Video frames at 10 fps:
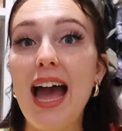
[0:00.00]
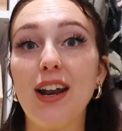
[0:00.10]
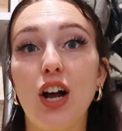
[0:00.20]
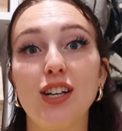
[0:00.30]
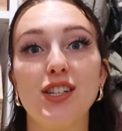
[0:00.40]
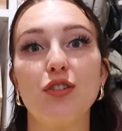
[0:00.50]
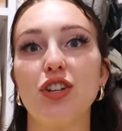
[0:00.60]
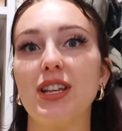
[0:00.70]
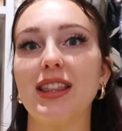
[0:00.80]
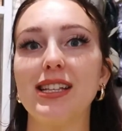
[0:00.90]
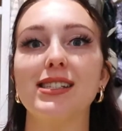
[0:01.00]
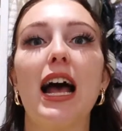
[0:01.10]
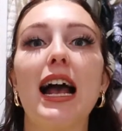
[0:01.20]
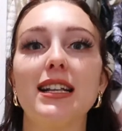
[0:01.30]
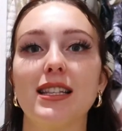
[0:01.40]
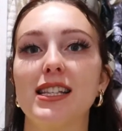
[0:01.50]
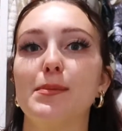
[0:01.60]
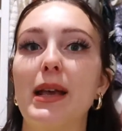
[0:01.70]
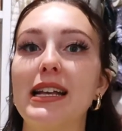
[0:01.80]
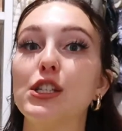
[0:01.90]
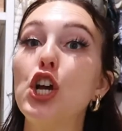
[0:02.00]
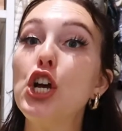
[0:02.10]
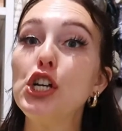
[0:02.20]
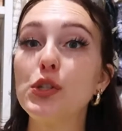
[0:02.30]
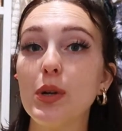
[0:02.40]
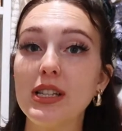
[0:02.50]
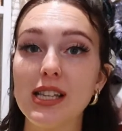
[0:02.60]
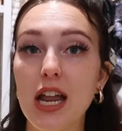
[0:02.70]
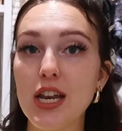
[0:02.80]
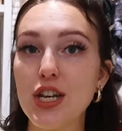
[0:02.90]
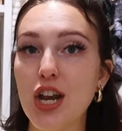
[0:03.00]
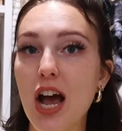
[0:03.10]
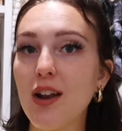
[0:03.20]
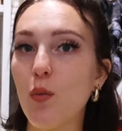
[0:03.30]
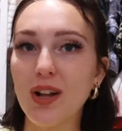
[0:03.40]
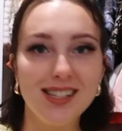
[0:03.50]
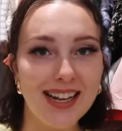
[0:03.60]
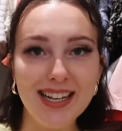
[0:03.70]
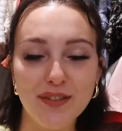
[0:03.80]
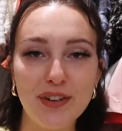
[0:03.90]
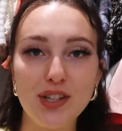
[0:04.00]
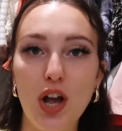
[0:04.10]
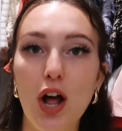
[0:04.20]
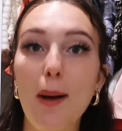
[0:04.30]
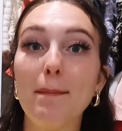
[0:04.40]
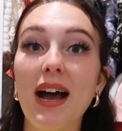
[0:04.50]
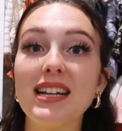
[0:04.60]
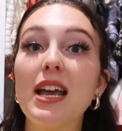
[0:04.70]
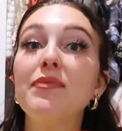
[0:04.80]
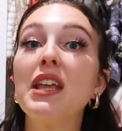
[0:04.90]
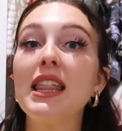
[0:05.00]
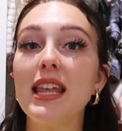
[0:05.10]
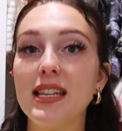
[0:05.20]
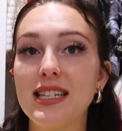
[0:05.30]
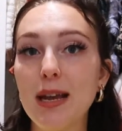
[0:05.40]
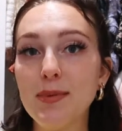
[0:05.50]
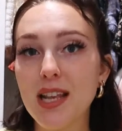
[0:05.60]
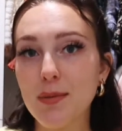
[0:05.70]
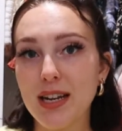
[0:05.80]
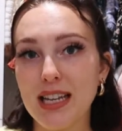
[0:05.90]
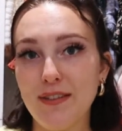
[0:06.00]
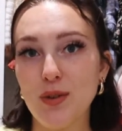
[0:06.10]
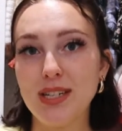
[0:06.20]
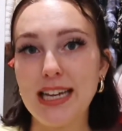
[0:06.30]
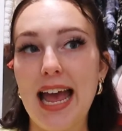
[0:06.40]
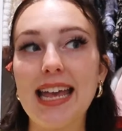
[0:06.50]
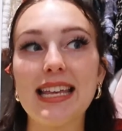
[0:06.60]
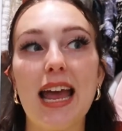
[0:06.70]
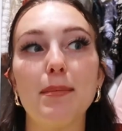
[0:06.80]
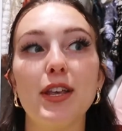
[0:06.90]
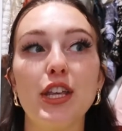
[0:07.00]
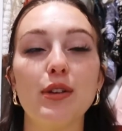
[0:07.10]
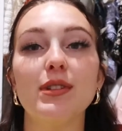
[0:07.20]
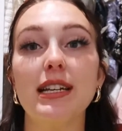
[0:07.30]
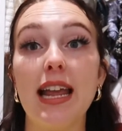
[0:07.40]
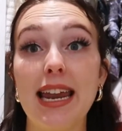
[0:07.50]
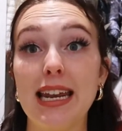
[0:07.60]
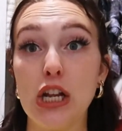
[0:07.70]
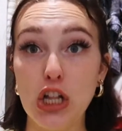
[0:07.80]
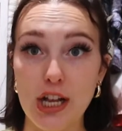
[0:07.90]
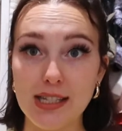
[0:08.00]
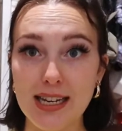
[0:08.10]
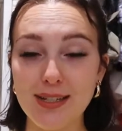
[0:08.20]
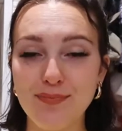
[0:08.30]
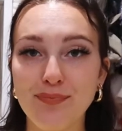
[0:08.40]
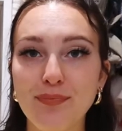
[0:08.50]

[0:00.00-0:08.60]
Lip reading: and also just like the size and the space. So it's not a one size fits all, but the tips that I'm going to give you today can be used in any closet.